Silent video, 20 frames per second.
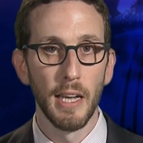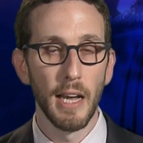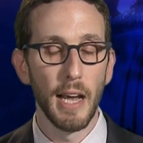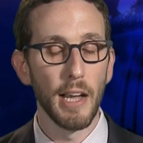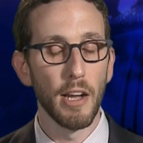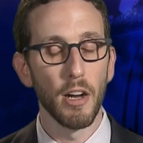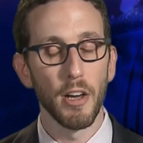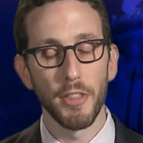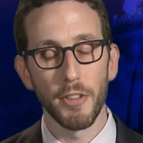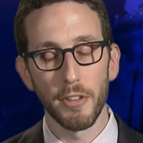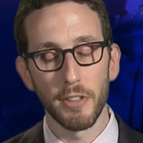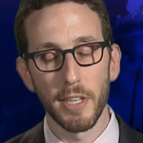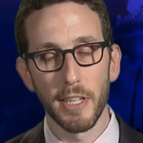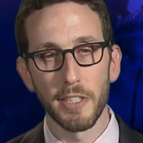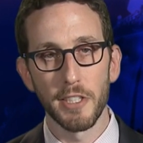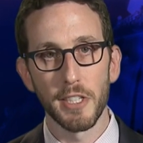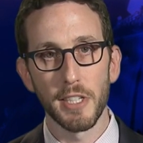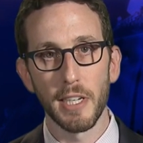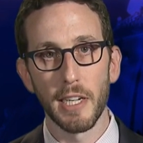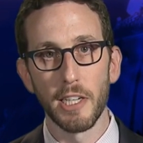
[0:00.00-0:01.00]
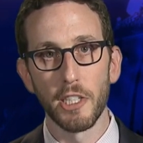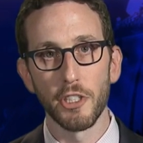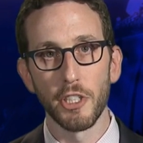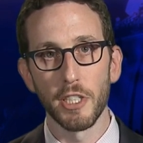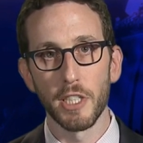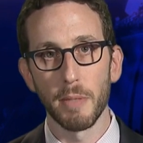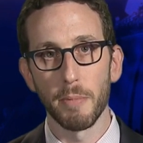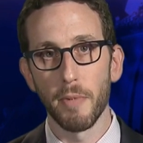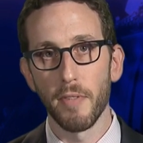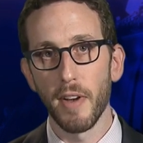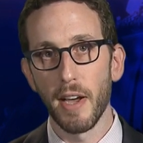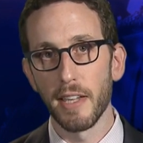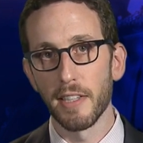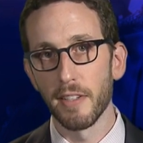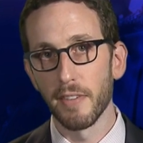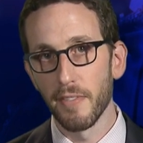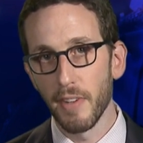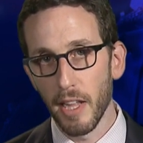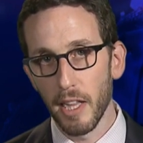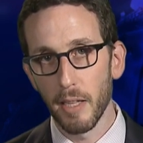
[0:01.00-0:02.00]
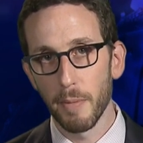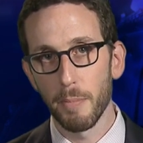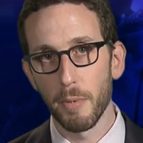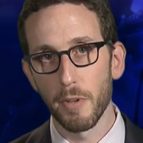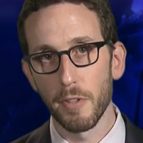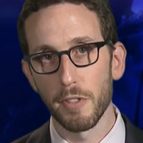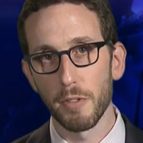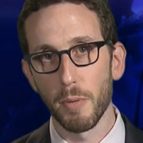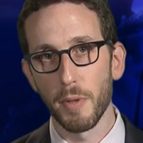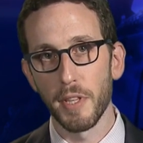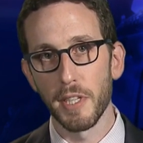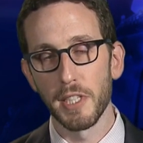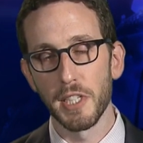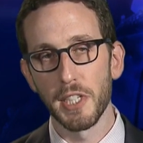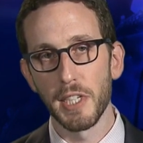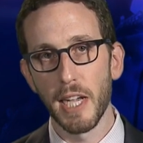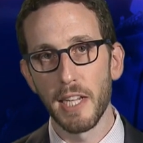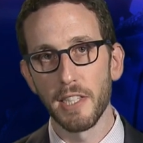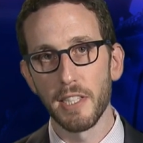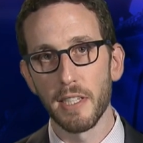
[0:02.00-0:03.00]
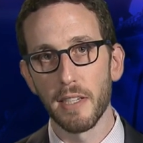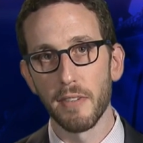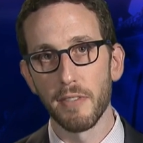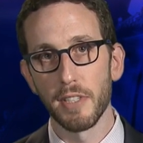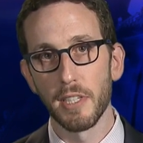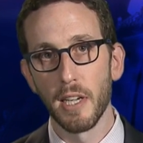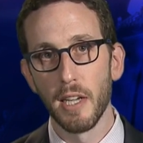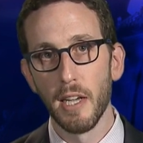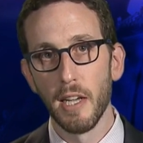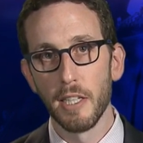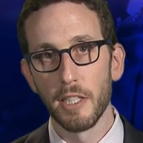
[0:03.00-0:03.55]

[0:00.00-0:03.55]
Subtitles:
I authored legislation to provide developers with incentives